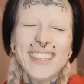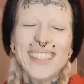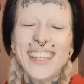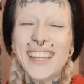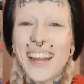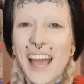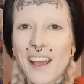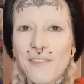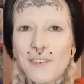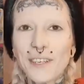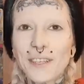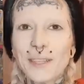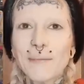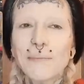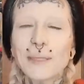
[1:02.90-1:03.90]
I did
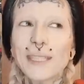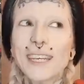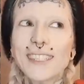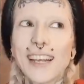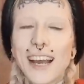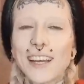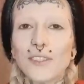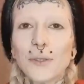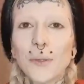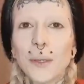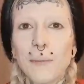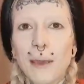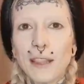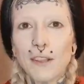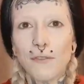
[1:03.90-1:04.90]
everything besides
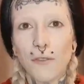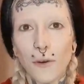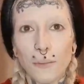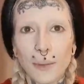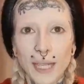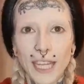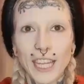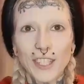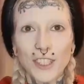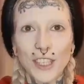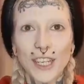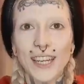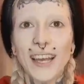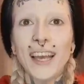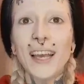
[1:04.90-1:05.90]
actually make the
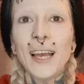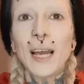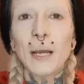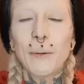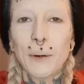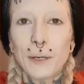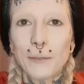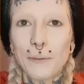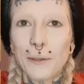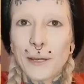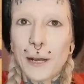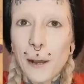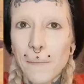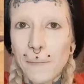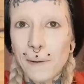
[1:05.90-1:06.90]
formulation. I worked with
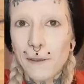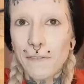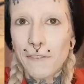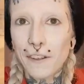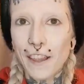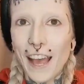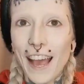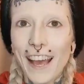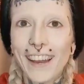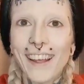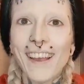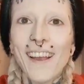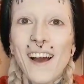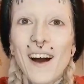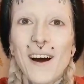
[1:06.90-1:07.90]
a company for
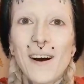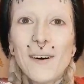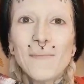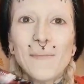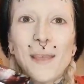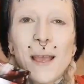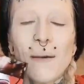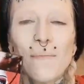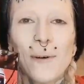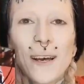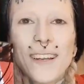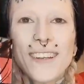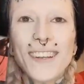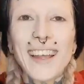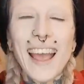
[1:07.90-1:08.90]
that. Um,
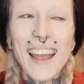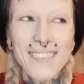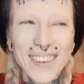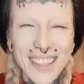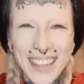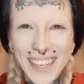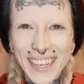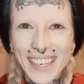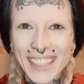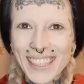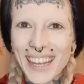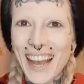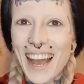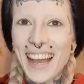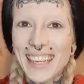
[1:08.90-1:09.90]
but Everything
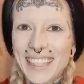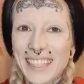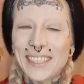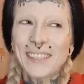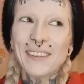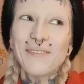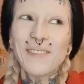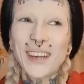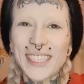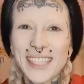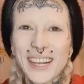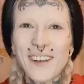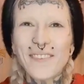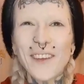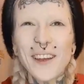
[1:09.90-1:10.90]
else I did
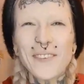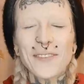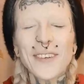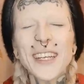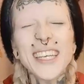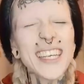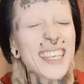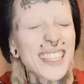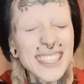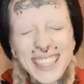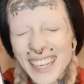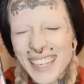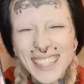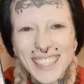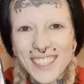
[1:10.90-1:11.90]
myself and I'm really
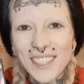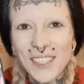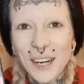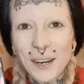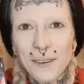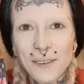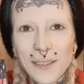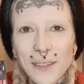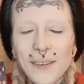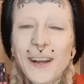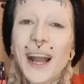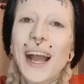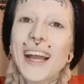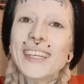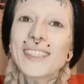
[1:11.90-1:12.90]
excited to share with
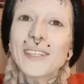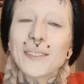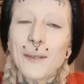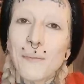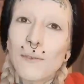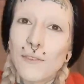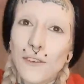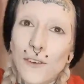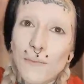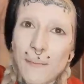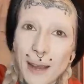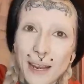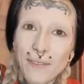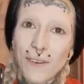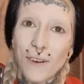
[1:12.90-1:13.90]
you guys as some of you
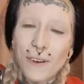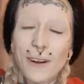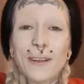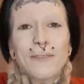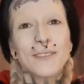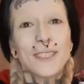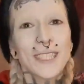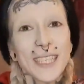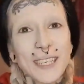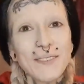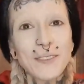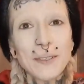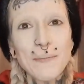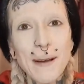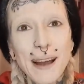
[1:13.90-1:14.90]
might have already
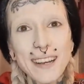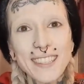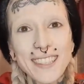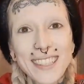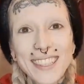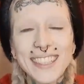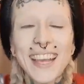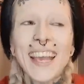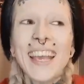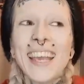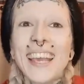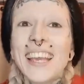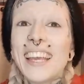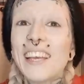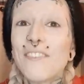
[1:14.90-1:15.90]
received your boxes.
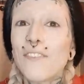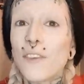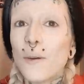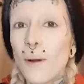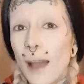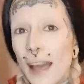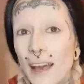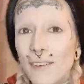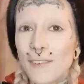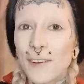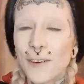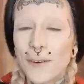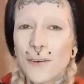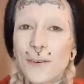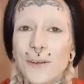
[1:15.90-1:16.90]
If you
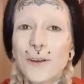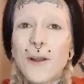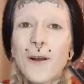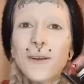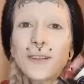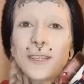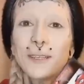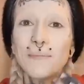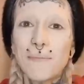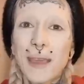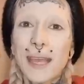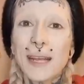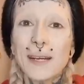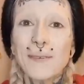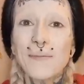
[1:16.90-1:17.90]
haven't ordered Harleen
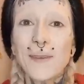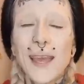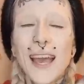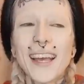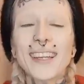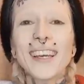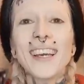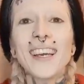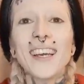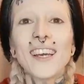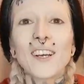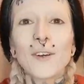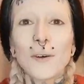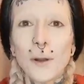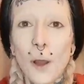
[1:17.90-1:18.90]
Makeup yet,
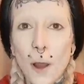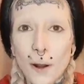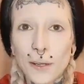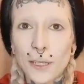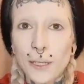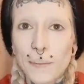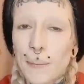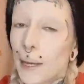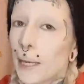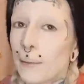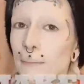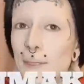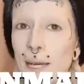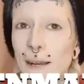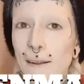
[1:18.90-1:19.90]
go to
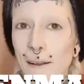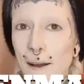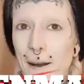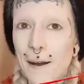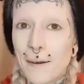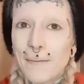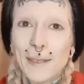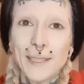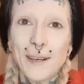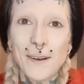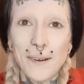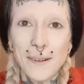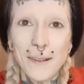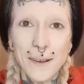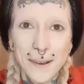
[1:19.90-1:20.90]
harleenmakeup.com. It's
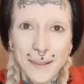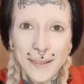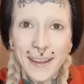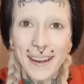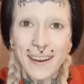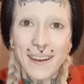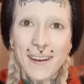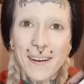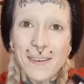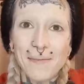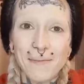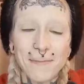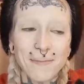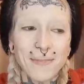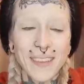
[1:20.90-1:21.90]
all on there
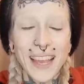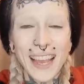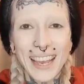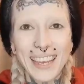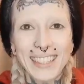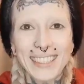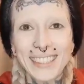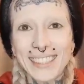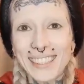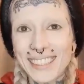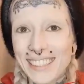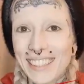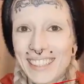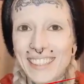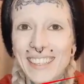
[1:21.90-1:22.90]
um, and
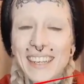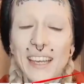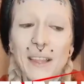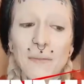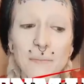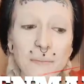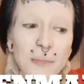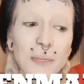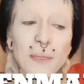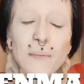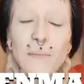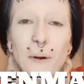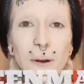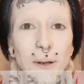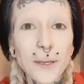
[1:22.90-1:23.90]
just
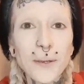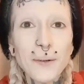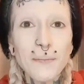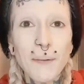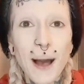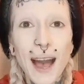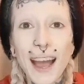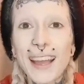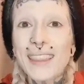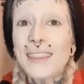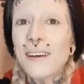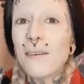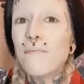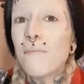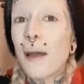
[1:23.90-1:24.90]
the more you buy,
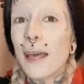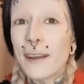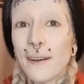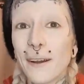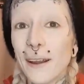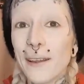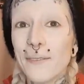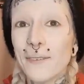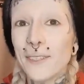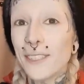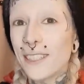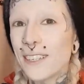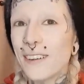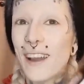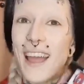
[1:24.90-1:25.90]
the better it
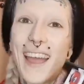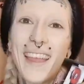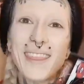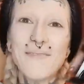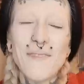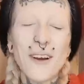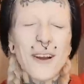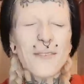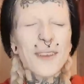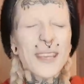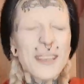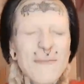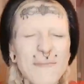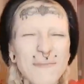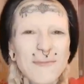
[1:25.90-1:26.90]
will do and the more
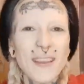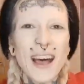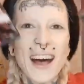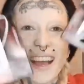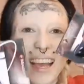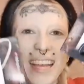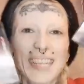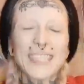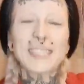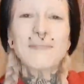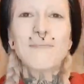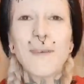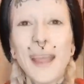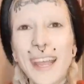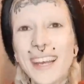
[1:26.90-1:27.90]
we can uh,
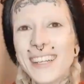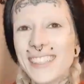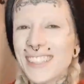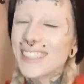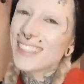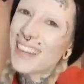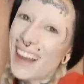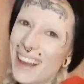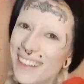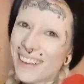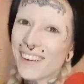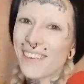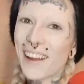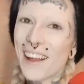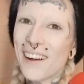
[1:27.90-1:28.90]
expand into
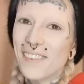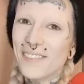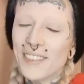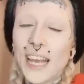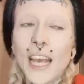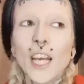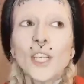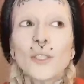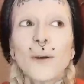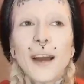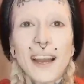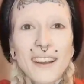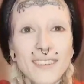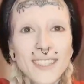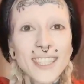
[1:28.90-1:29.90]
other realms. So
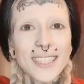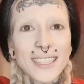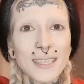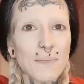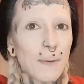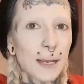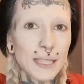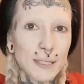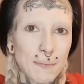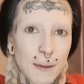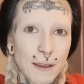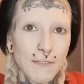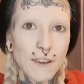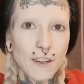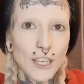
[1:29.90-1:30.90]
I already did the base of
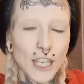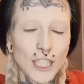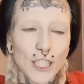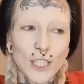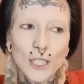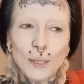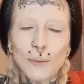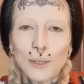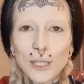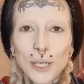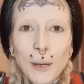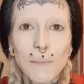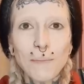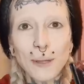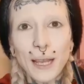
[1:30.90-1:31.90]
my foundation, so we're
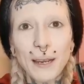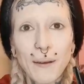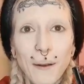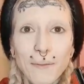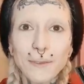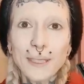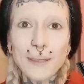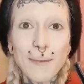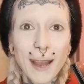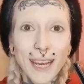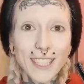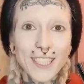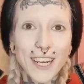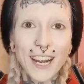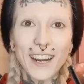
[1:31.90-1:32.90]
just going to play around with some
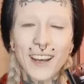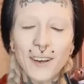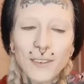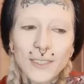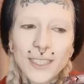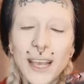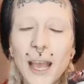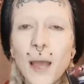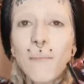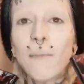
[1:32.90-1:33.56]
eyeshadows.